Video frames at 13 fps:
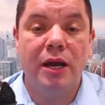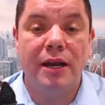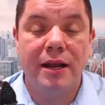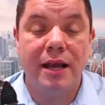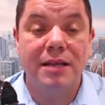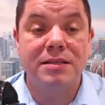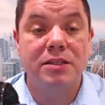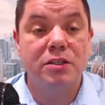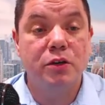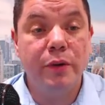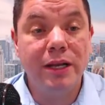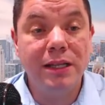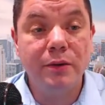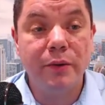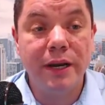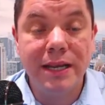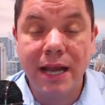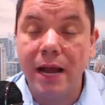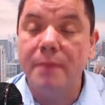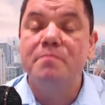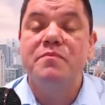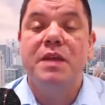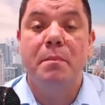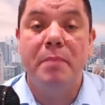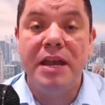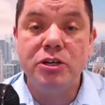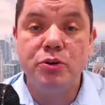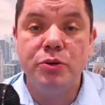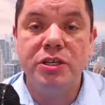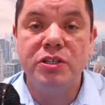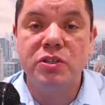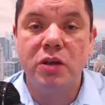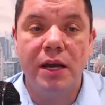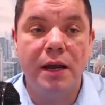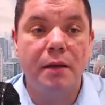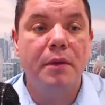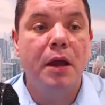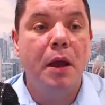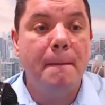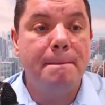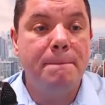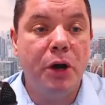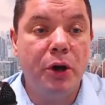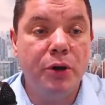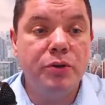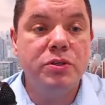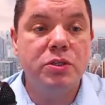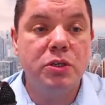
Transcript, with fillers: Okay, so to quickly recap, make sure you sign up, post